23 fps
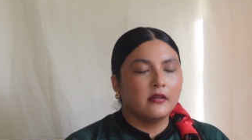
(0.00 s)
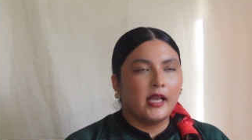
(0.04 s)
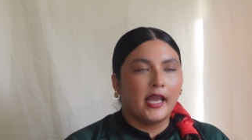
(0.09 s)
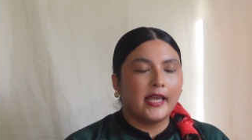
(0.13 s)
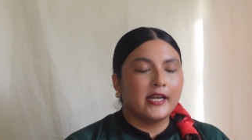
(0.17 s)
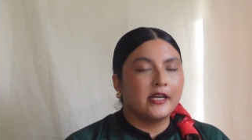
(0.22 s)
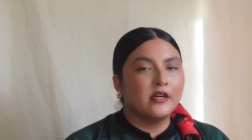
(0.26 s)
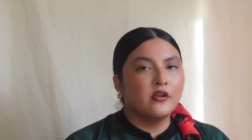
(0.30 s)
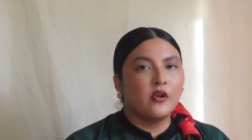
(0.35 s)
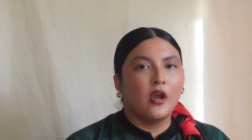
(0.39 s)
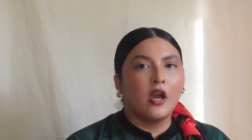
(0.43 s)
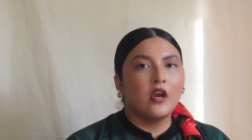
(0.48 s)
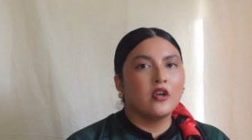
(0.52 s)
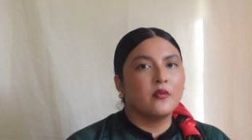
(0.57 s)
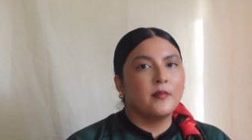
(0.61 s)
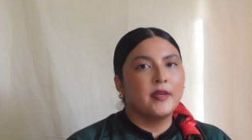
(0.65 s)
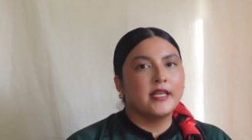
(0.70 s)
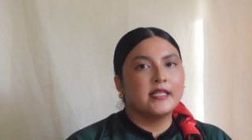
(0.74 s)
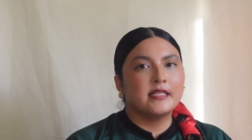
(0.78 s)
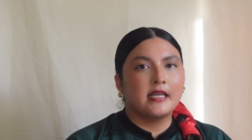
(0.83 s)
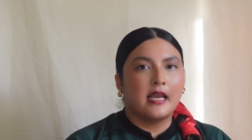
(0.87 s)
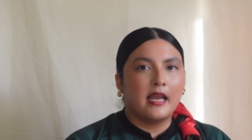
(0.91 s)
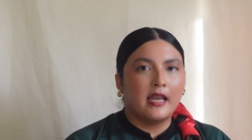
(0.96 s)
I didn't know how to
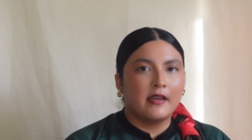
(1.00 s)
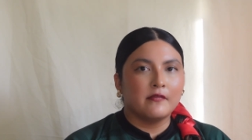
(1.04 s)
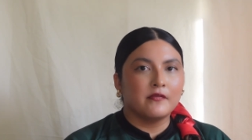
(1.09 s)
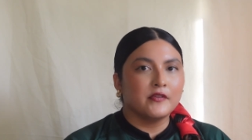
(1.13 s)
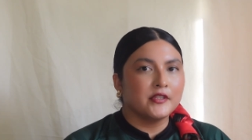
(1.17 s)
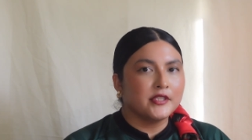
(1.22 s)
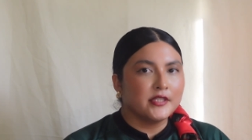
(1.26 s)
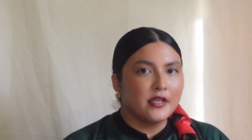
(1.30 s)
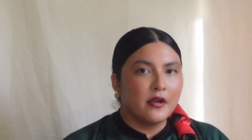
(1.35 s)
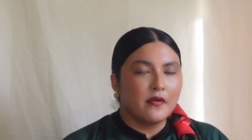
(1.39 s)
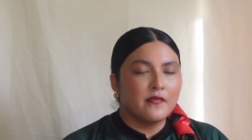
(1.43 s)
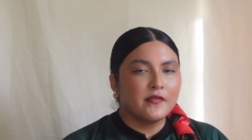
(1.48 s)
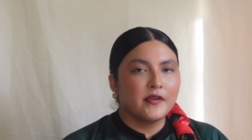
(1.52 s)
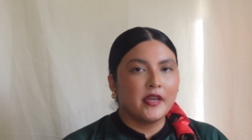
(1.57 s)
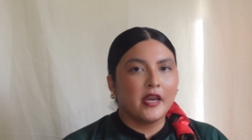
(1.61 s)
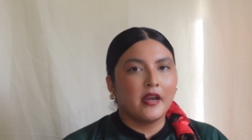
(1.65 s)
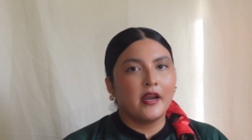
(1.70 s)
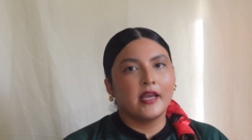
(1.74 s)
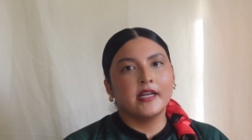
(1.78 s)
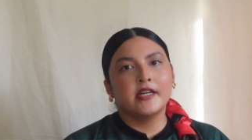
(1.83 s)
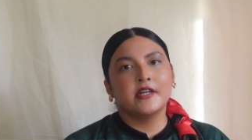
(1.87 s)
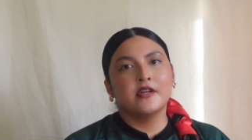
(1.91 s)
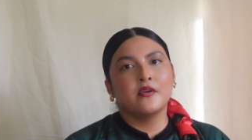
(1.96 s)
make time for
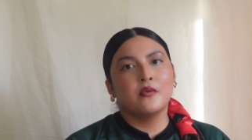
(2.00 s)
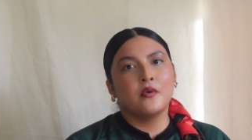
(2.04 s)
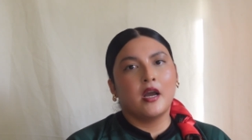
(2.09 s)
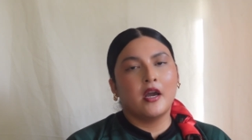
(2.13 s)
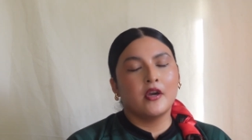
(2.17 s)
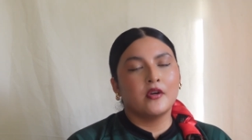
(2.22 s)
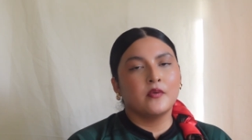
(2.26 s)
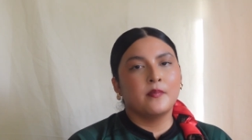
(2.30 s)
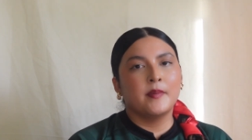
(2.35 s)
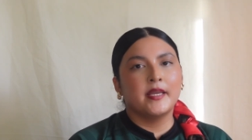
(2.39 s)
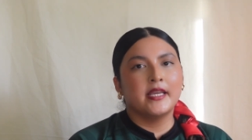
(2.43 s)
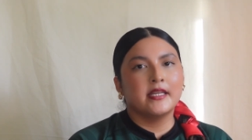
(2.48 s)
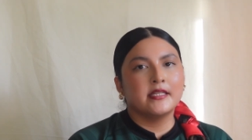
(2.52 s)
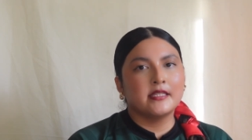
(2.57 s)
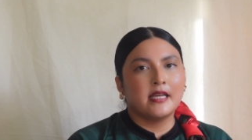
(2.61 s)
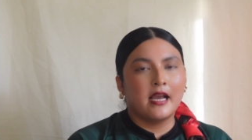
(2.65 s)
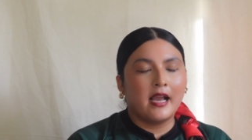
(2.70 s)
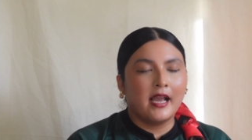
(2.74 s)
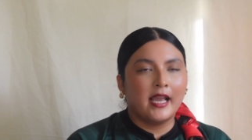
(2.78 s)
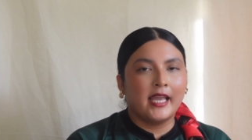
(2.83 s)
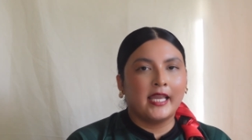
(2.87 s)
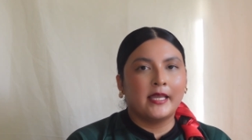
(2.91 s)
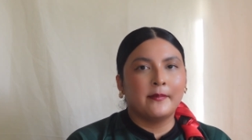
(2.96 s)
self-care. I didn't know how to make
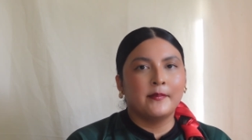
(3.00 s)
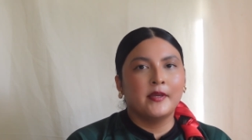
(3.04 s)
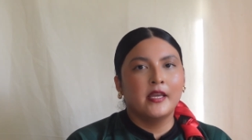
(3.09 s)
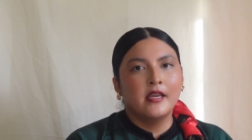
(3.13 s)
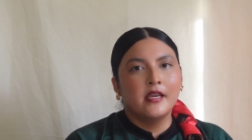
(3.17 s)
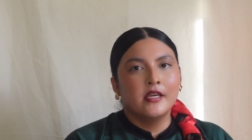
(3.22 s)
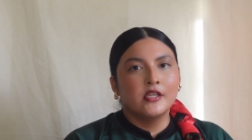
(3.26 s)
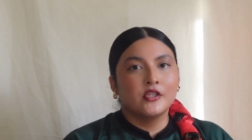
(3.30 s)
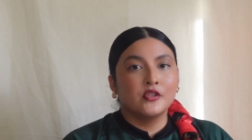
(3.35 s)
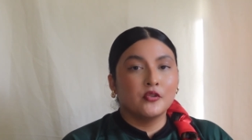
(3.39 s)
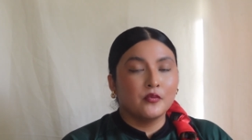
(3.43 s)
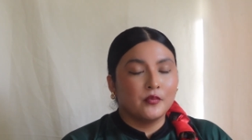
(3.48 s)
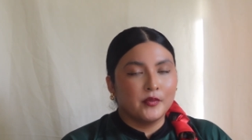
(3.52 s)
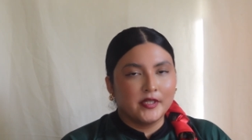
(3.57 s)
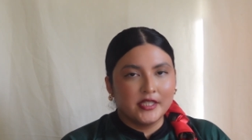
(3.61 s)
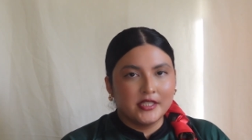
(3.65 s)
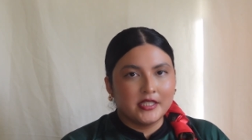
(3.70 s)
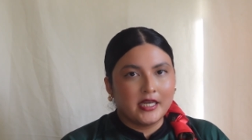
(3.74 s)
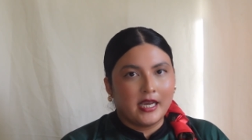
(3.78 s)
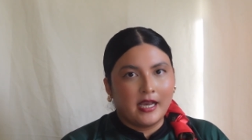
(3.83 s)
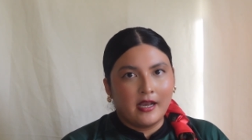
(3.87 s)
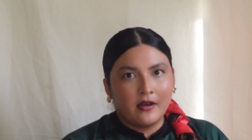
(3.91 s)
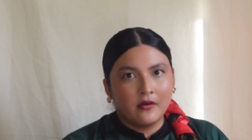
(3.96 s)
time to
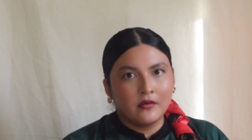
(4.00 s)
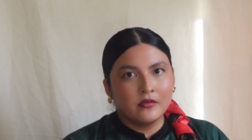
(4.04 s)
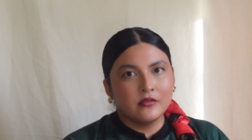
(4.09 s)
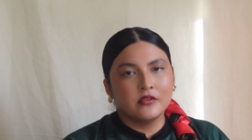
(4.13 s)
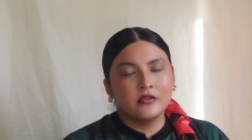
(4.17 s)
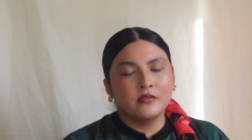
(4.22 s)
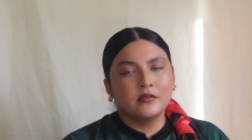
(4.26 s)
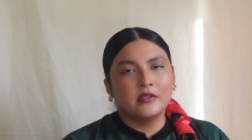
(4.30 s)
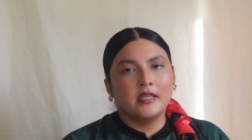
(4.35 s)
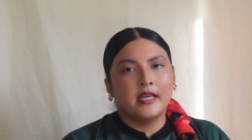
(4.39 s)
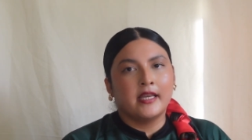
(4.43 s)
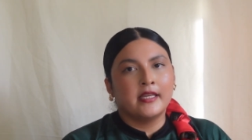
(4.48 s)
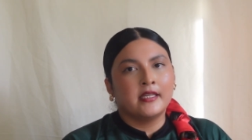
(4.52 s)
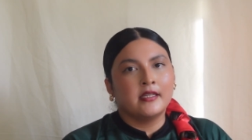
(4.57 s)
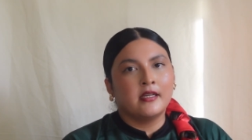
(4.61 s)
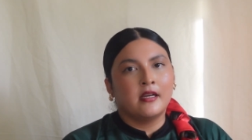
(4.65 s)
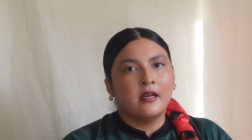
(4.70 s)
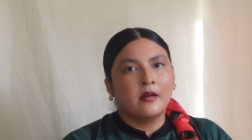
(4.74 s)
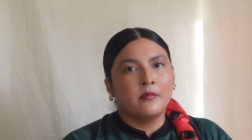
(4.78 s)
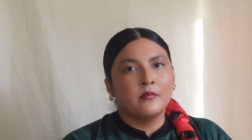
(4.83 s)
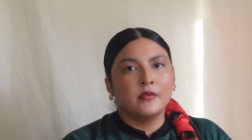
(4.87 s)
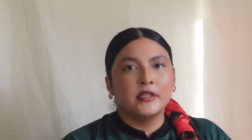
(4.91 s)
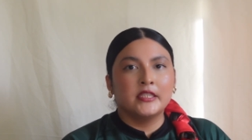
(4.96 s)
reach out to like
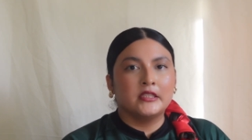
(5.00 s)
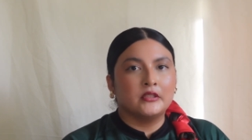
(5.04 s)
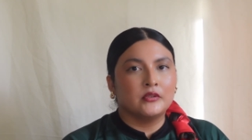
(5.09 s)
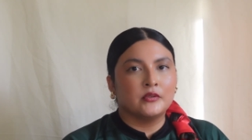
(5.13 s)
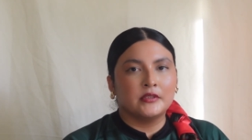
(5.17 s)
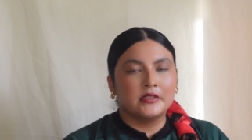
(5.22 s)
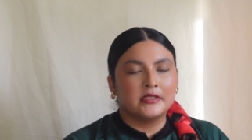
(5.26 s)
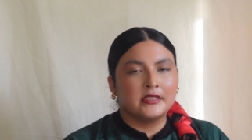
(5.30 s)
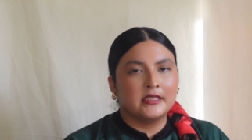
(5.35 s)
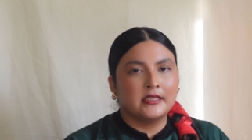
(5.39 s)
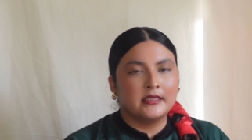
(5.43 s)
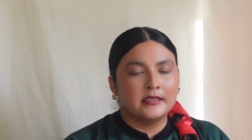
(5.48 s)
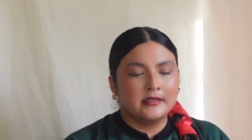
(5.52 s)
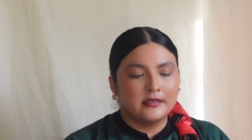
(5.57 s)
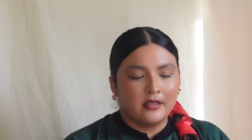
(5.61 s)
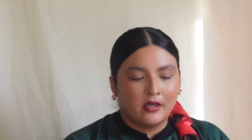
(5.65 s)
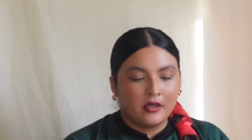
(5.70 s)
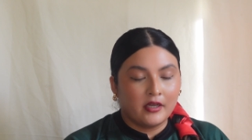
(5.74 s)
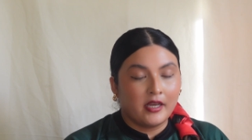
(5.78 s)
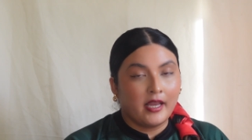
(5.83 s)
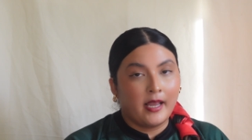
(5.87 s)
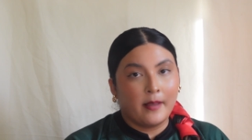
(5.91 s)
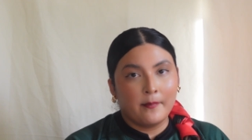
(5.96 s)
resources
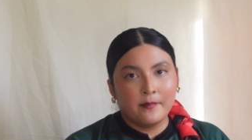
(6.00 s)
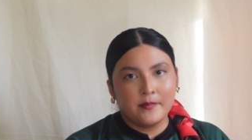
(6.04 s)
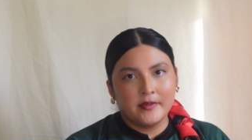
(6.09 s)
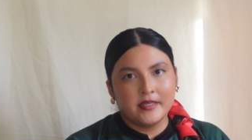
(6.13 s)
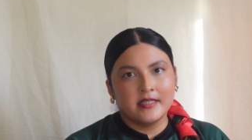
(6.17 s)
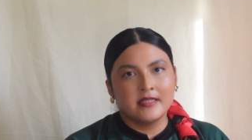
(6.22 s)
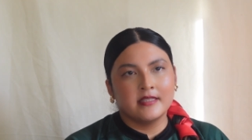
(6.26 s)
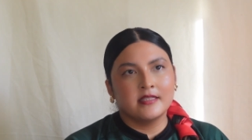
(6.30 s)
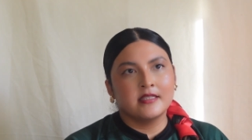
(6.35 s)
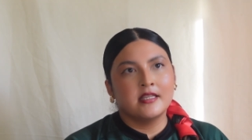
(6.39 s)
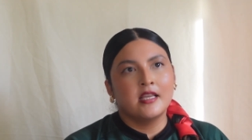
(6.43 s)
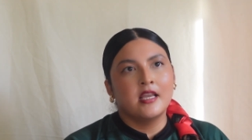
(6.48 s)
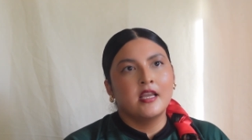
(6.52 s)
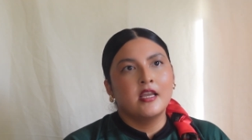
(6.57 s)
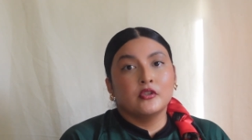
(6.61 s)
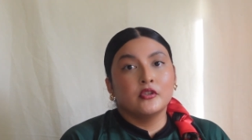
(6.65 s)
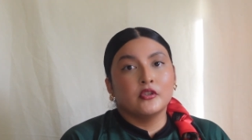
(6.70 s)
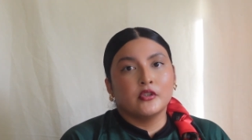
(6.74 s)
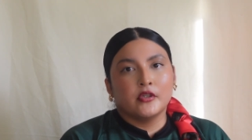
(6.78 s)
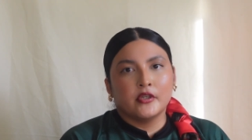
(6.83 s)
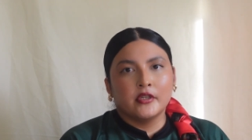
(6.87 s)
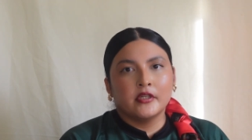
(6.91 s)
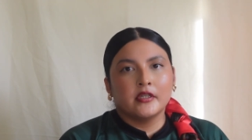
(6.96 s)
on campus to
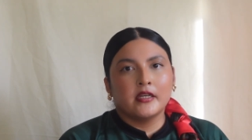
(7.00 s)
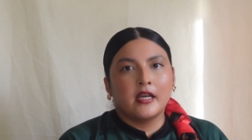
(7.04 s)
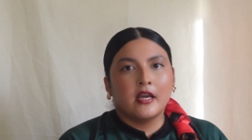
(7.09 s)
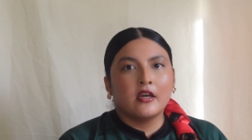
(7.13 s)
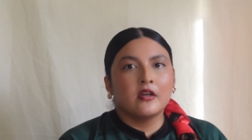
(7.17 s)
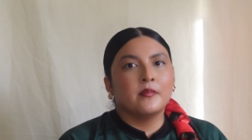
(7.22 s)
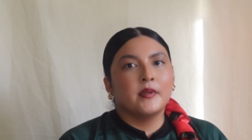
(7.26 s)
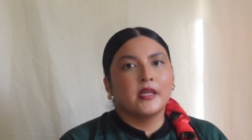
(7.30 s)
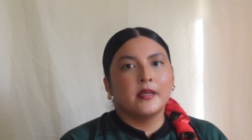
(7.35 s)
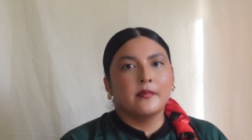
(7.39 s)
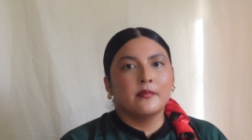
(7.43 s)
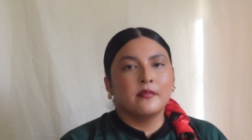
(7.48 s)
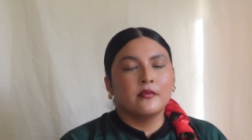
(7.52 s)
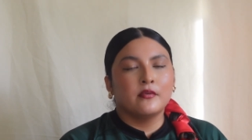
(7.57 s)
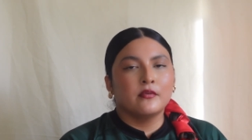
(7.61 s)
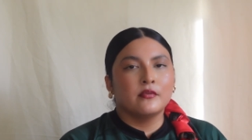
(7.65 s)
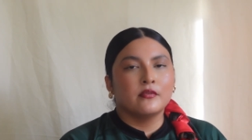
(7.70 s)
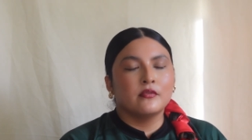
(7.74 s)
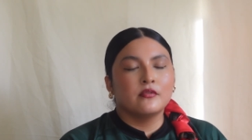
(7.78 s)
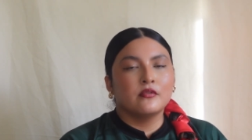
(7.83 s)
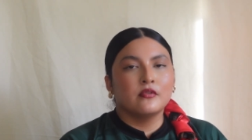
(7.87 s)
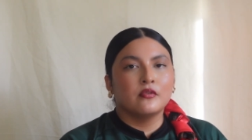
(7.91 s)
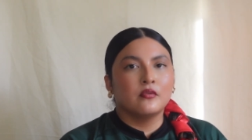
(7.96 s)
learn how to be
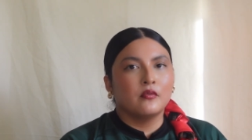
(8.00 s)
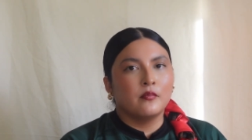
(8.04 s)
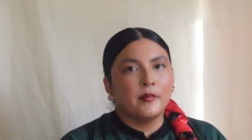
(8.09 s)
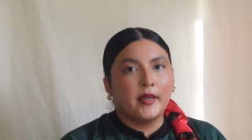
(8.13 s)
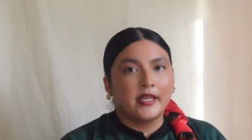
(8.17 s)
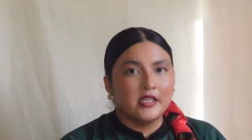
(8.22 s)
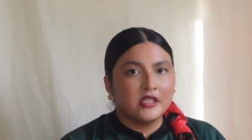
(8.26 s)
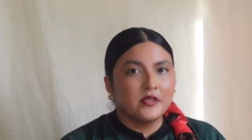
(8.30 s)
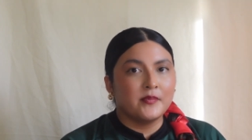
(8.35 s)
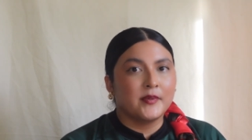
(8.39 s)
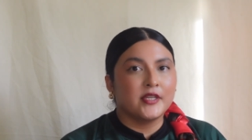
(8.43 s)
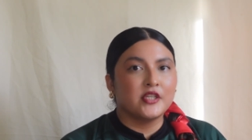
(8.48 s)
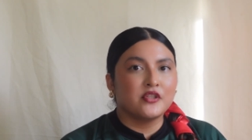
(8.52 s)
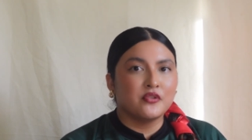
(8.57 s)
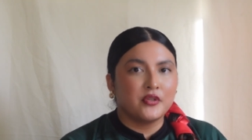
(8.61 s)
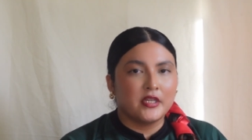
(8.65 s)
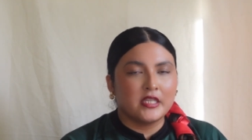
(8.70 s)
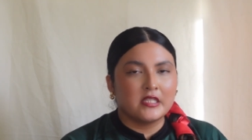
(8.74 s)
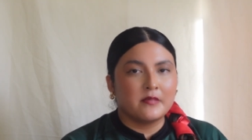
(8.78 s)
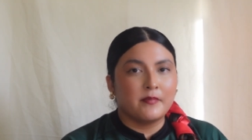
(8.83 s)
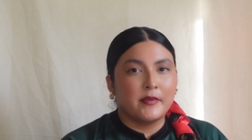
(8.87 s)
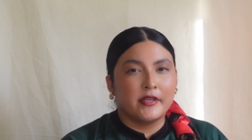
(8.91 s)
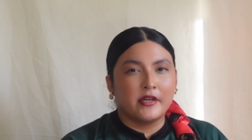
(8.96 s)
able to manage my
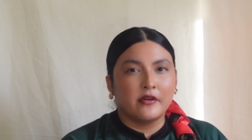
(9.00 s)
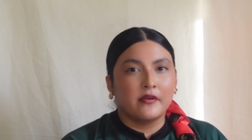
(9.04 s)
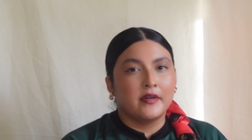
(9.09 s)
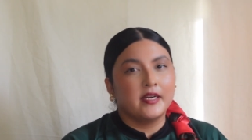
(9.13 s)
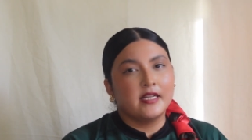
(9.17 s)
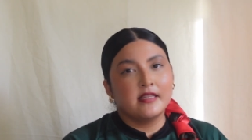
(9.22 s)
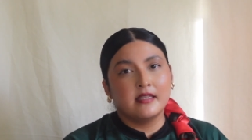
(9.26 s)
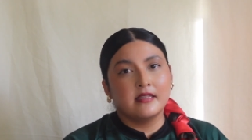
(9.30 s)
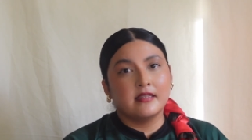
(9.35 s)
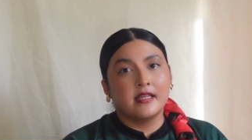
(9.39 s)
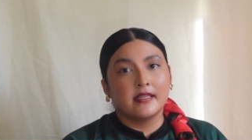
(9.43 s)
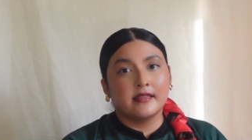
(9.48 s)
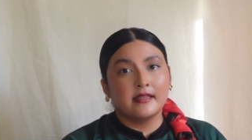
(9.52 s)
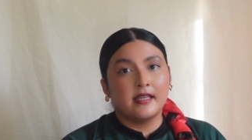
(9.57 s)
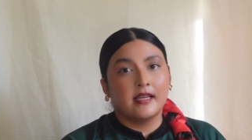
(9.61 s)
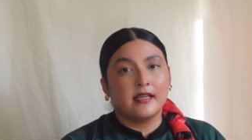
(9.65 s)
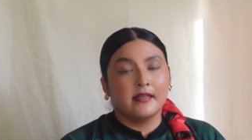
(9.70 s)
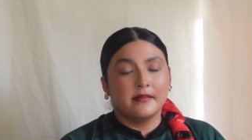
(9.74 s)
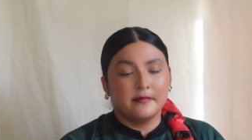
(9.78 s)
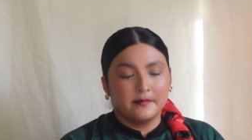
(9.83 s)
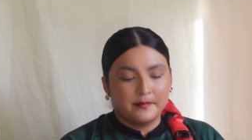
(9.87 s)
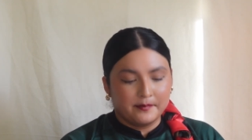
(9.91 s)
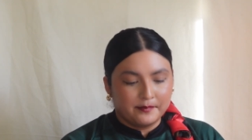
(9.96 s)
stress better or anything like that.